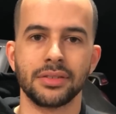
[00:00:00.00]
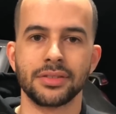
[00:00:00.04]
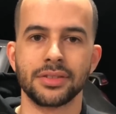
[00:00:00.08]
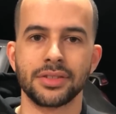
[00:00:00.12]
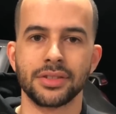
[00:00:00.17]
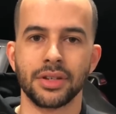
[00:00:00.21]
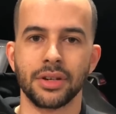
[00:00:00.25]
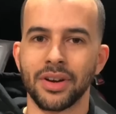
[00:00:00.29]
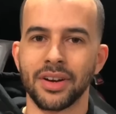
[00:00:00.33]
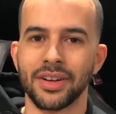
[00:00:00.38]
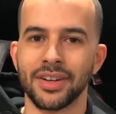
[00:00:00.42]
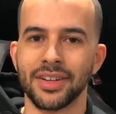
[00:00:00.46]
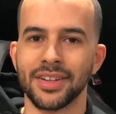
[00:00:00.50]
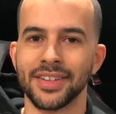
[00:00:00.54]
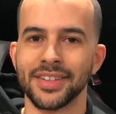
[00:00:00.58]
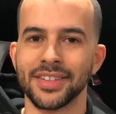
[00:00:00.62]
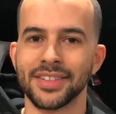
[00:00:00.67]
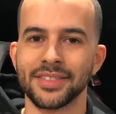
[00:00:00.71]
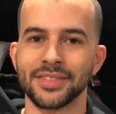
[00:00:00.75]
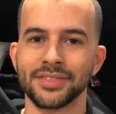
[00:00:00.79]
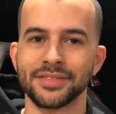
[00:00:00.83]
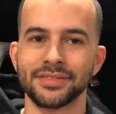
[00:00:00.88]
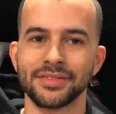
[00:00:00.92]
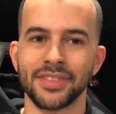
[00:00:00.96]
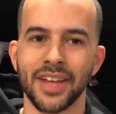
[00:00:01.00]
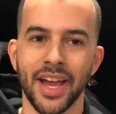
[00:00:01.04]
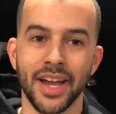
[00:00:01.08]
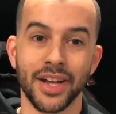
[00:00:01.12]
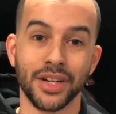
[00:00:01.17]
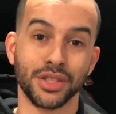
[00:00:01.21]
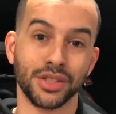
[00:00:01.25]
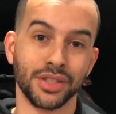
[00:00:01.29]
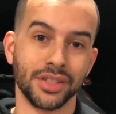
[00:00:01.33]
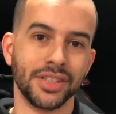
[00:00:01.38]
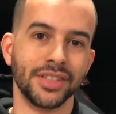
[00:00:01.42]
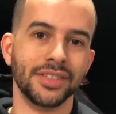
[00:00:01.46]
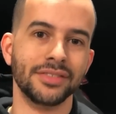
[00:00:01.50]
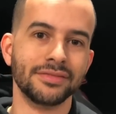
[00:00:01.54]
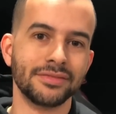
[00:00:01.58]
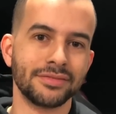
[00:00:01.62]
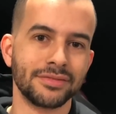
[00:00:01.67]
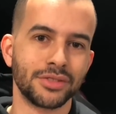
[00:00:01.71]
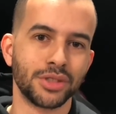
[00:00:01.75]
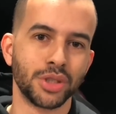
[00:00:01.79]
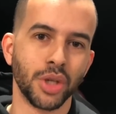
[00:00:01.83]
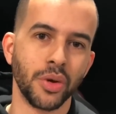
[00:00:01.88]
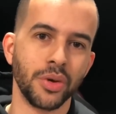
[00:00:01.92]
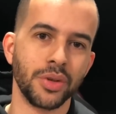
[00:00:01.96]
So we're gonna actually
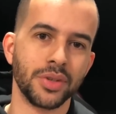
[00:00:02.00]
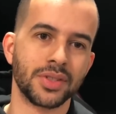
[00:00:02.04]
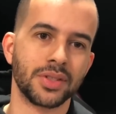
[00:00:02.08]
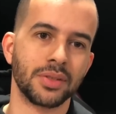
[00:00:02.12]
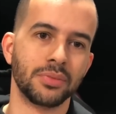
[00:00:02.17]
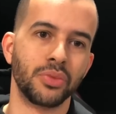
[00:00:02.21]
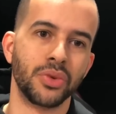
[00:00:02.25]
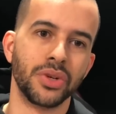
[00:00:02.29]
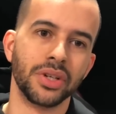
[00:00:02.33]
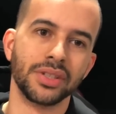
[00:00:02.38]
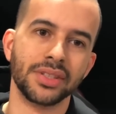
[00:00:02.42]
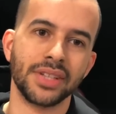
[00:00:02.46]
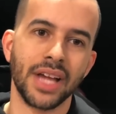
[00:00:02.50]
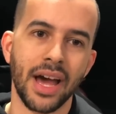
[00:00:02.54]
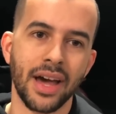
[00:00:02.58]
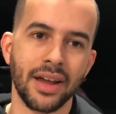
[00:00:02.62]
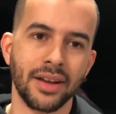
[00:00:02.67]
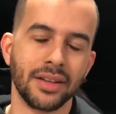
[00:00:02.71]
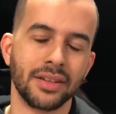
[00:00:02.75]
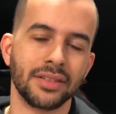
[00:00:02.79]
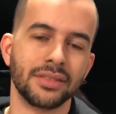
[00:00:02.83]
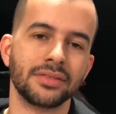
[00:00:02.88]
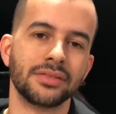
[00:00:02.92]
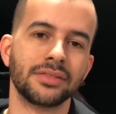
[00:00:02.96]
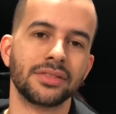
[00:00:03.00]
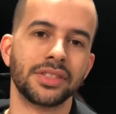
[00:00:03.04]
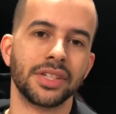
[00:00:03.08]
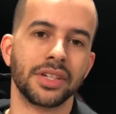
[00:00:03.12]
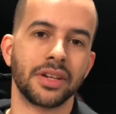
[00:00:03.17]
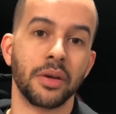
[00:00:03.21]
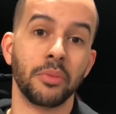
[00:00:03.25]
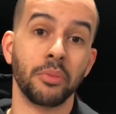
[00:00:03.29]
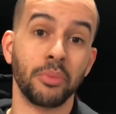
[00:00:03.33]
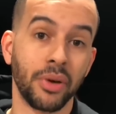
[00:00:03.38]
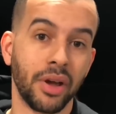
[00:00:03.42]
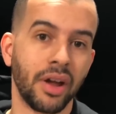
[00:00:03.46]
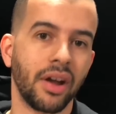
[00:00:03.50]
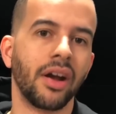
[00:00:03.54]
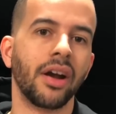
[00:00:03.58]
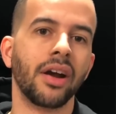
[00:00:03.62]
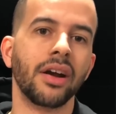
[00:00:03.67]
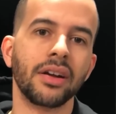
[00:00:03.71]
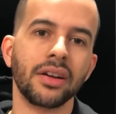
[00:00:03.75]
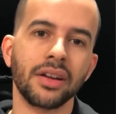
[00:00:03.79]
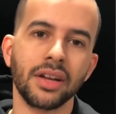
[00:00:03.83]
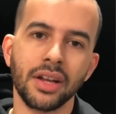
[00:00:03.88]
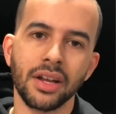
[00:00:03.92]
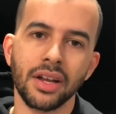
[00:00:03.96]
show you some real data to
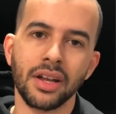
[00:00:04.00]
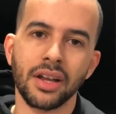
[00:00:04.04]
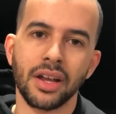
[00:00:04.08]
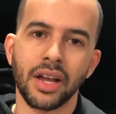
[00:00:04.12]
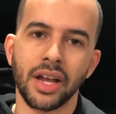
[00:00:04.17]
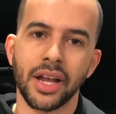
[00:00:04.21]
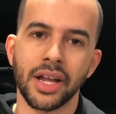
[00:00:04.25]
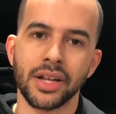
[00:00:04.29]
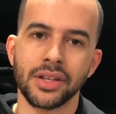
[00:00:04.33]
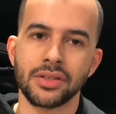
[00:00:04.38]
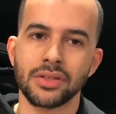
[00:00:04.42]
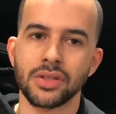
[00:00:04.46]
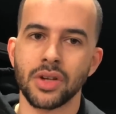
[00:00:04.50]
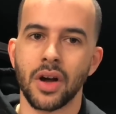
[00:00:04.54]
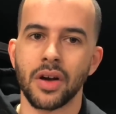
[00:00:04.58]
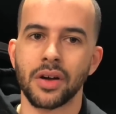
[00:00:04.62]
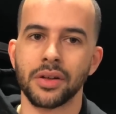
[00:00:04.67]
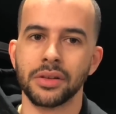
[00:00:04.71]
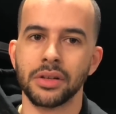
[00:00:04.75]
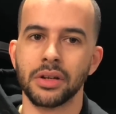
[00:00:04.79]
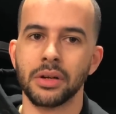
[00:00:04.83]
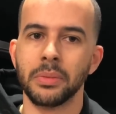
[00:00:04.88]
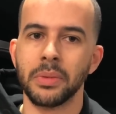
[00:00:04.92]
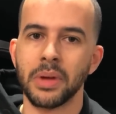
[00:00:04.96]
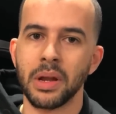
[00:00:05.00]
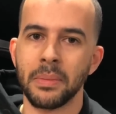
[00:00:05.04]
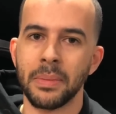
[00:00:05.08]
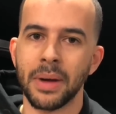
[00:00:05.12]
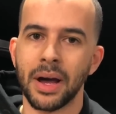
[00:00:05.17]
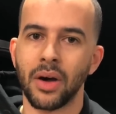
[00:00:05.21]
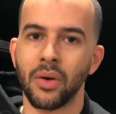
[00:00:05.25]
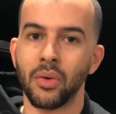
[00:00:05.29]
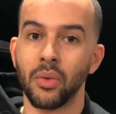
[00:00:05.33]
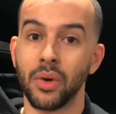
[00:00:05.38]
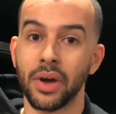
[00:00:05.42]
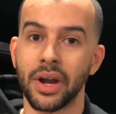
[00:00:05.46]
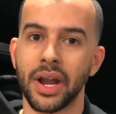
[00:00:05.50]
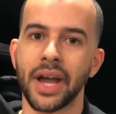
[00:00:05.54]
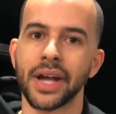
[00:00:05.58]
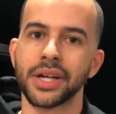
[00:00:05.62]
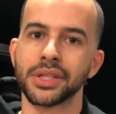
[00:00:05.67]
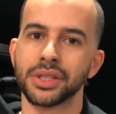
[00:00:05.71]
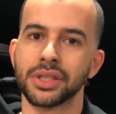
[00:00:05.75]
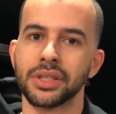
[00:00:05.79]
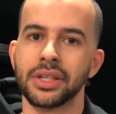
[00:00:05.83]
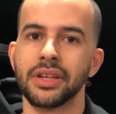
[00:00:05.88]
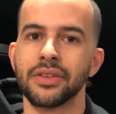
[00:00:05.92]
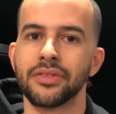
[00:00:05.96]
compare and talk a little bit about what
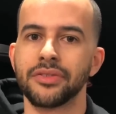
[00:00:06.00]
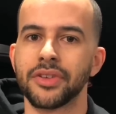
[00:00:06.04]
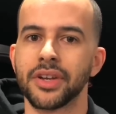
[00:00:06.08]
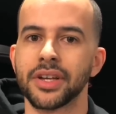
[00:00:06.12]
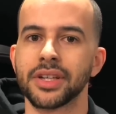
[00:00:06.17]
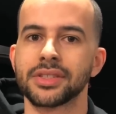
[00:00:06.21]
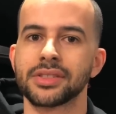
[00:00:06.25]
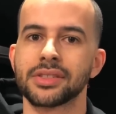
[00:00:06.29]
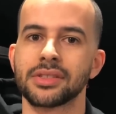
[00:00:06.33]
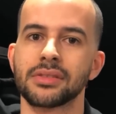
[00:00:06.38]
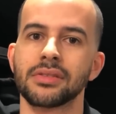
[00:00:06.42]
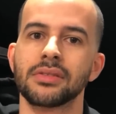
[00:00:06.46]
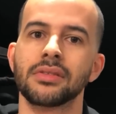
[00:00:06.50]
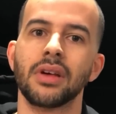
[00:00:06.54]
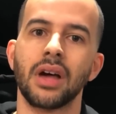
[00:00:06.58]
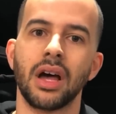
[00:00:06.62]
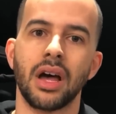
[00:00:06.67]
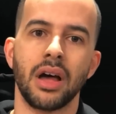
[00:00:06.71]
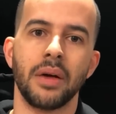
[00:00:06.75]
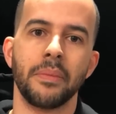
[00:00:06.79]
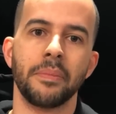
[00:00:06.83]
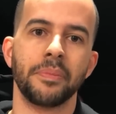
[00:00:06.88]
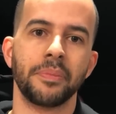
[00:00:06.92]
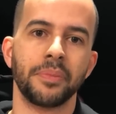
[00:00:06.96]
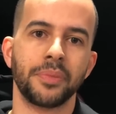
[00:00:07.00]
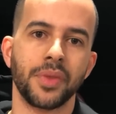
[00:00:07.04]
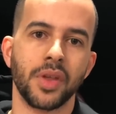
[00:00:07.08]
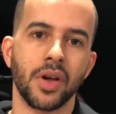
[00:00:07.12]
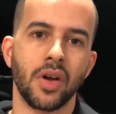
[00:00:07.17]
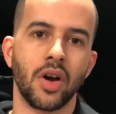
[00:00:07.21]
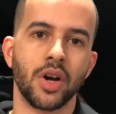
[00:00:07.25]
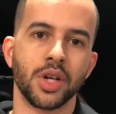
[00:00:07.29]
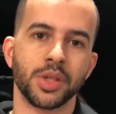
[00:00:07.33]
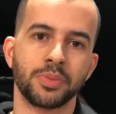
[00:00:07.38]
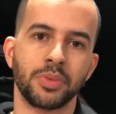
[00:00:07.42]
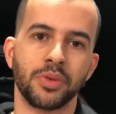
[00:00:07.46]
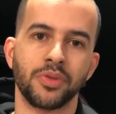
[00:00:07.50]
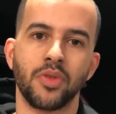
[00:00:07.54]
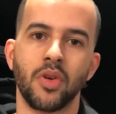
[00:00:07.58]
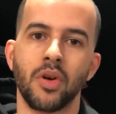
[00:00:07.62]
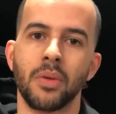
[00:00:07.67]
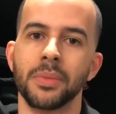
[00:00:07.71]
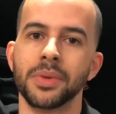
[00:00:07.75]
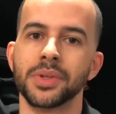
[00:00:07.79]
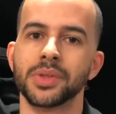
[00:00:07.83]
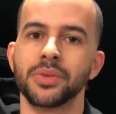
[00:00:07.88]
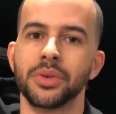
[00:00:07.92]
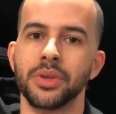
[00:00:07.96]
actually affects the car's
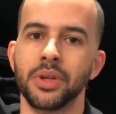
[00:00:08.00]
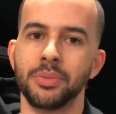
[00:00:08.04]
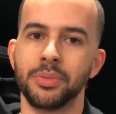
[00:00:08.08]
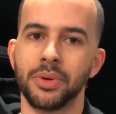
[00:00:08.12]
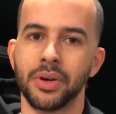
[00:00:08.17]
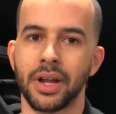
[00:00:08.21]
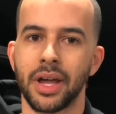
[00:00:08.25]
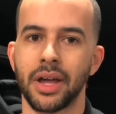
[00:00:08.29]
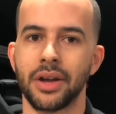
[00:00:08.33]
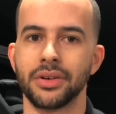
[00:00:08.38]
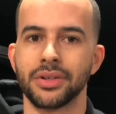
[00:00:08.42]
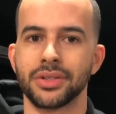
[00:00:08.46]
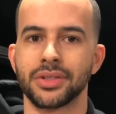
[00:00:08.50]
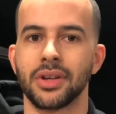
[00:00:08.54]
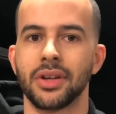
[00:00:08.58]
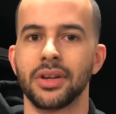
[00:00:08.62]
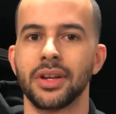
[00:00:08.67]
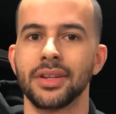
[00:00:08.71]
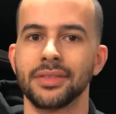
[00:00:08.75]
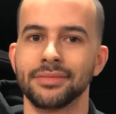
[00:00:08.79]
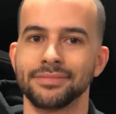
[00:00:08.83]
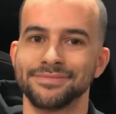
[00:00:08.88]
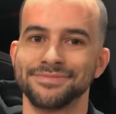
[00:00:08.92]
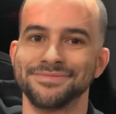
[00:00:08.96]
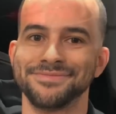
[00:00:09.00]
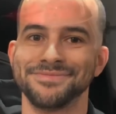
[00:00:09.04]
performance when you put headers on it.